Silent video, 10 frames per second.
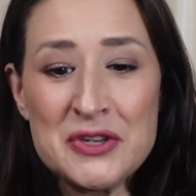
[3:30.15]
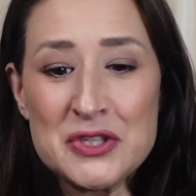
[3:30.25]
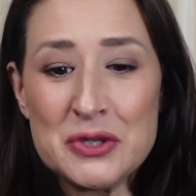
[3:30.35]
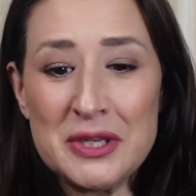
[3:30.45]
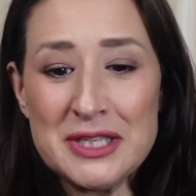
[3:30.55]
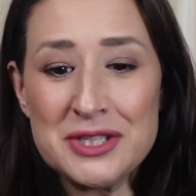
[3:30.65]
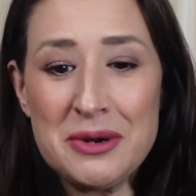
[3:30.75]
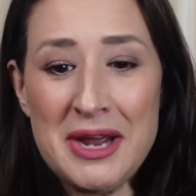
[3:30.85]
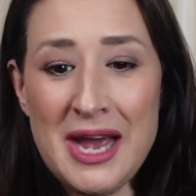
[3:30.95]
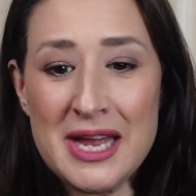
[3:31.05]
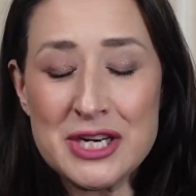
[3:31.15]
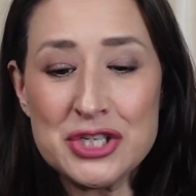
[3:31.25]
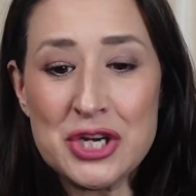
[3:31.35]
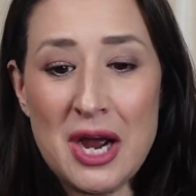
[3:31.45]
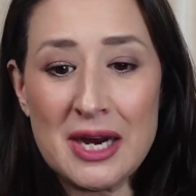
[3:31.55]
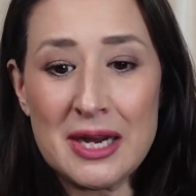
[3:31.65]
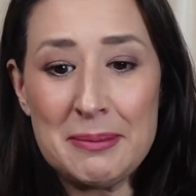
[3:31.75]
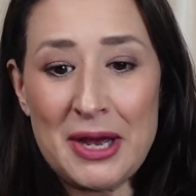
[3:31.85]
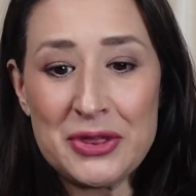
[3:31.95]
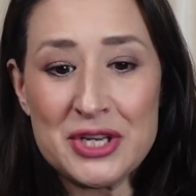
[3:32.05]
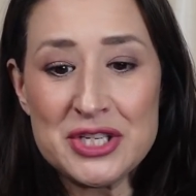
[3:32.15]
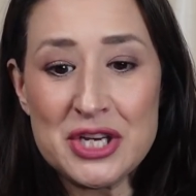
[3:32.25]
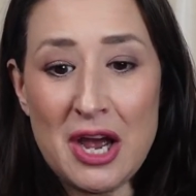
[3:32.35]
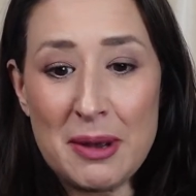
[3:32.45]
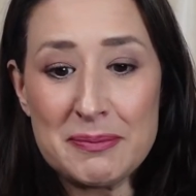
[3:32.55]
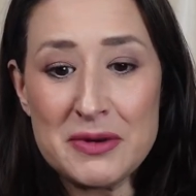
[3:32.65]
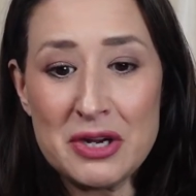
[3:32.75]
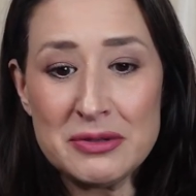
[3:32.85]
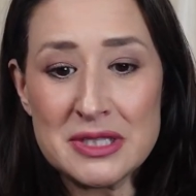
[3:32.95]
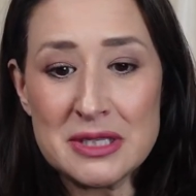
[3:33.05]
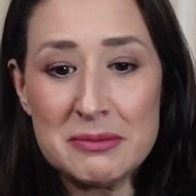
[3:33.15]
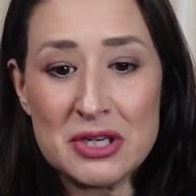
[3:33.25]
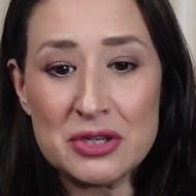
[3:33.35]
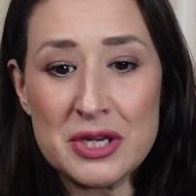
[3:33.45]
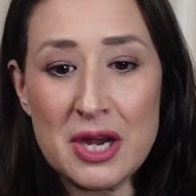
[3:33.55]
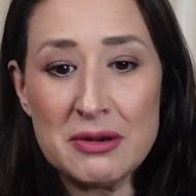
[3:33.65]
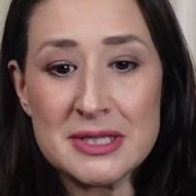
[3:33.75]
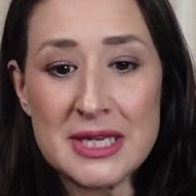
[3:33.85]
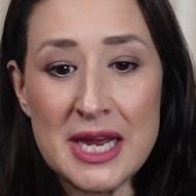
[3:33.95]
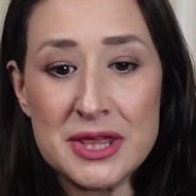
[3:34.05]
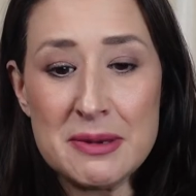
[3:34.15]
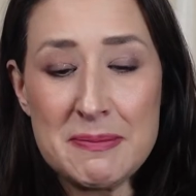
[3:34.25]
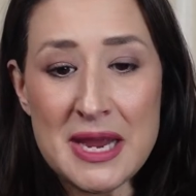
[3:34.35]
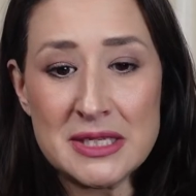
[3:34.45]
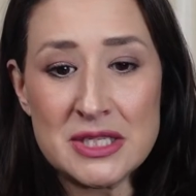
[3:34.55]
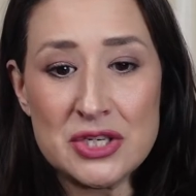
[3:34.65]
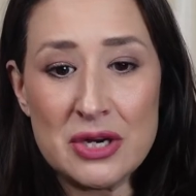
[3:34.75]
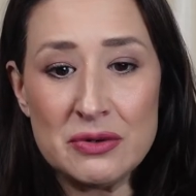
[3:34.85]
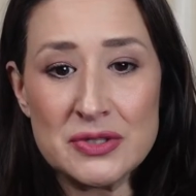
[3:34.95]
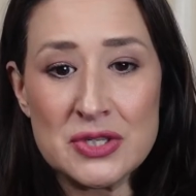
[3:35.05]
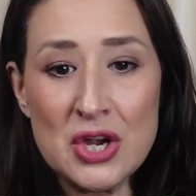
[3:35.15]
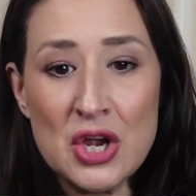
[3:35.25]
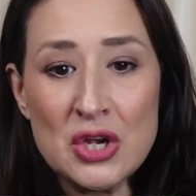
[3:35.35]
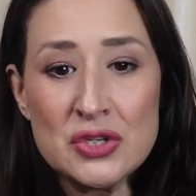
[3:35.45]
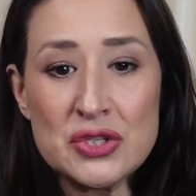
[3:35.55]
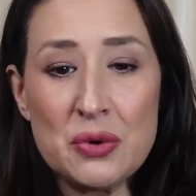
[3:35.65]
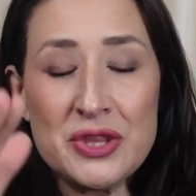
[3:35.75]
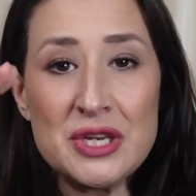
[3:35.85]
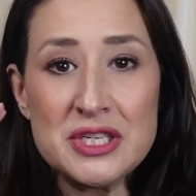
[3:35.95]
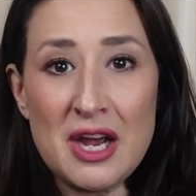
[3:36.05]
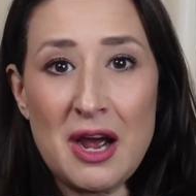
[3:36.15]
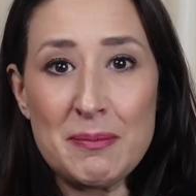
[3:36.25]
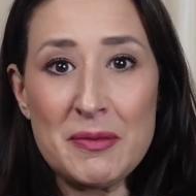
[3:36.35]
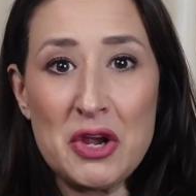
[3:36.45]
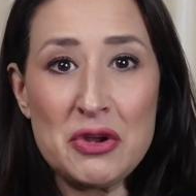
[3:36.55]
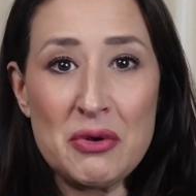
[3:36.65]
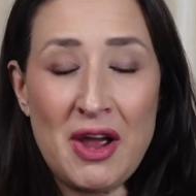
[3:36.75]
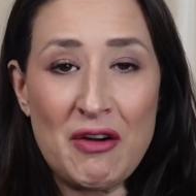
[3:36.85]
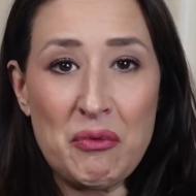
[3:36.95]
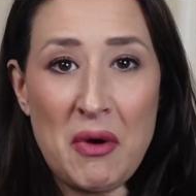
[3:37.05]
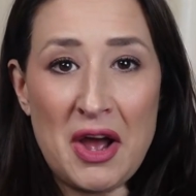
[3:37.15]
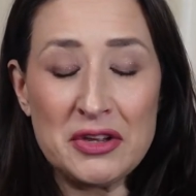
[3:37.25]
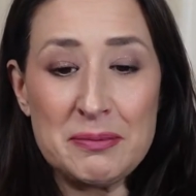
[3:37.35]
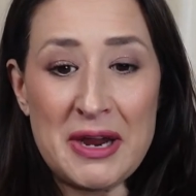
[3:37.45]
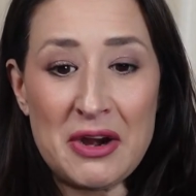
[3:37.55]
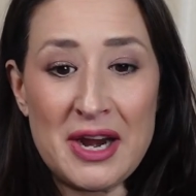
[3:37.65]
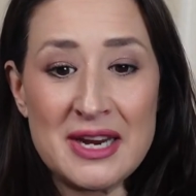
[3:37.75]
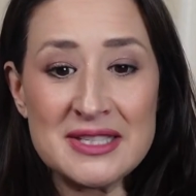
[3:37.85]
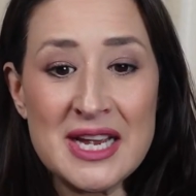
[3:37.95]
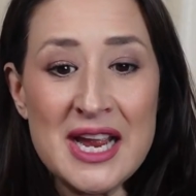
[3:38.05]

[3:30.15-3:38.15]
So let's go ahead and talk about the top notes, the middle notes, and the base notes. So in the top note, you have wild berries.